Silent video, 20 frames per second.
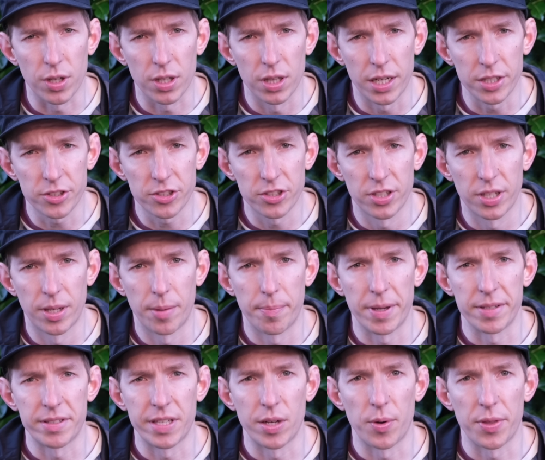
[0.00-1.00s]
clutch.
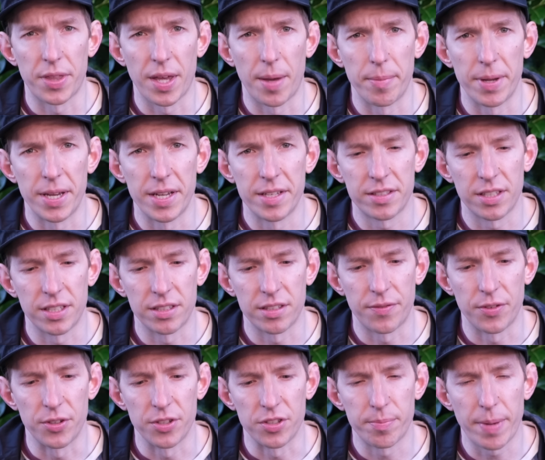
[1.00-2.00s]
Basically what that means is
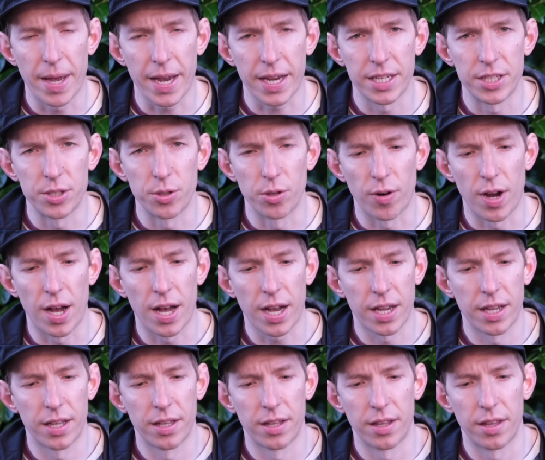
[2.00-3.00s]
if you smack it into a
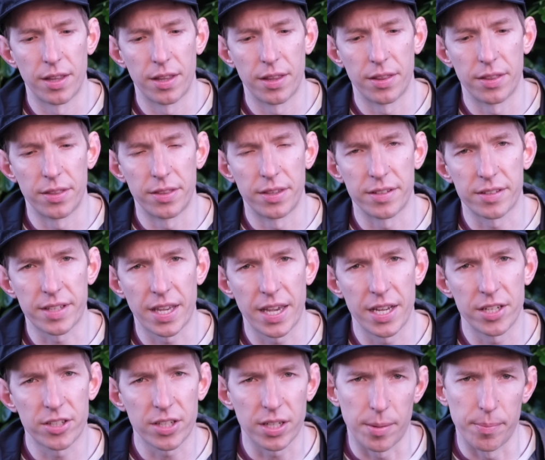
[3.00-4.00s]
rock, this
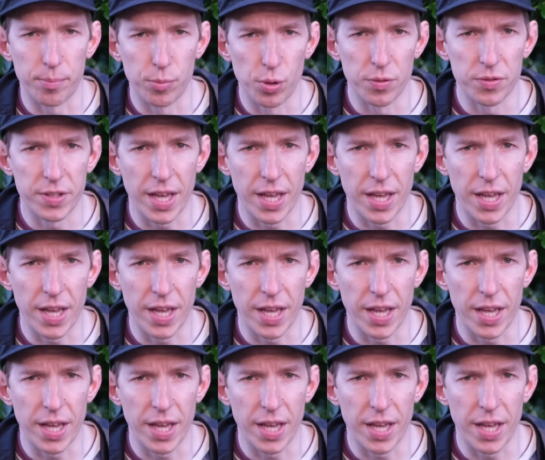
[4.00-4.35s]
cage moves